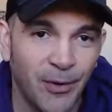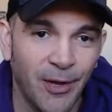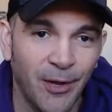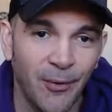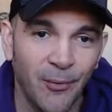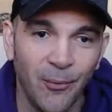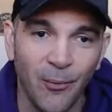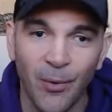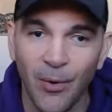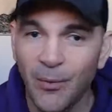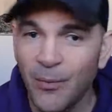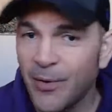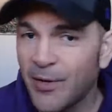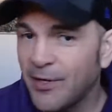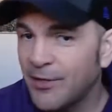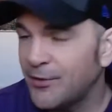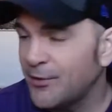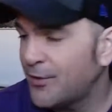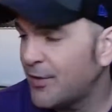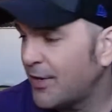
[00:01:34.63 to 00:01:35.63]
one way
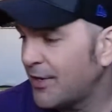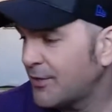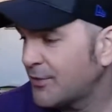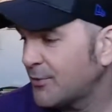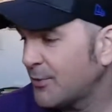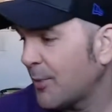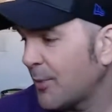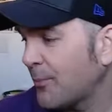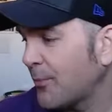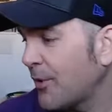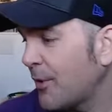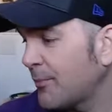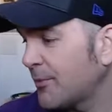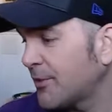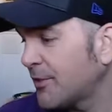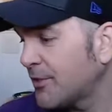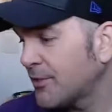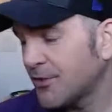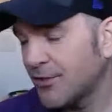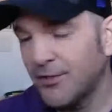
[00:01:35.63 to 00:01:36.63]
to do that is
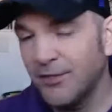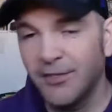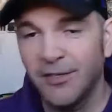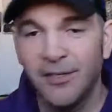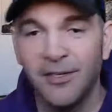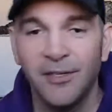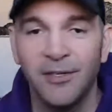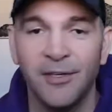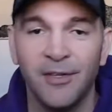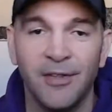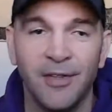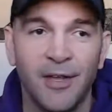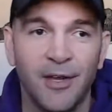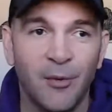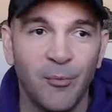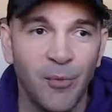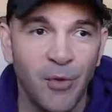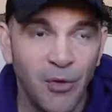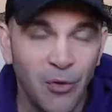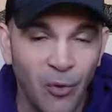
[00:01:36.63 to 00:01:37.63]
repetition. That
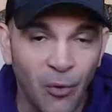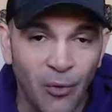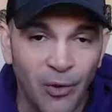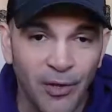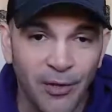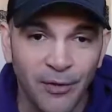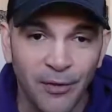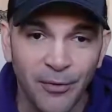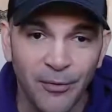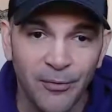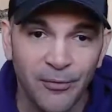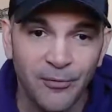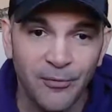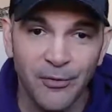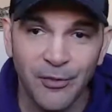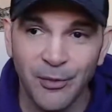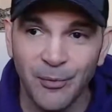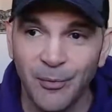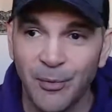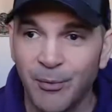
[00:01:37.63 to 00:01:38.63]
can be annoying though for
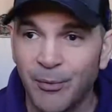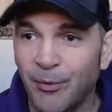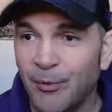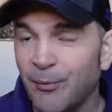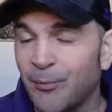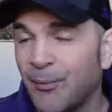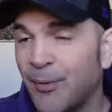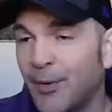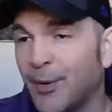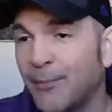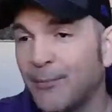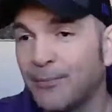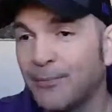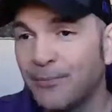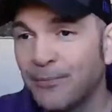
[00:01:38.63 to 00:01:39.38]
some people, but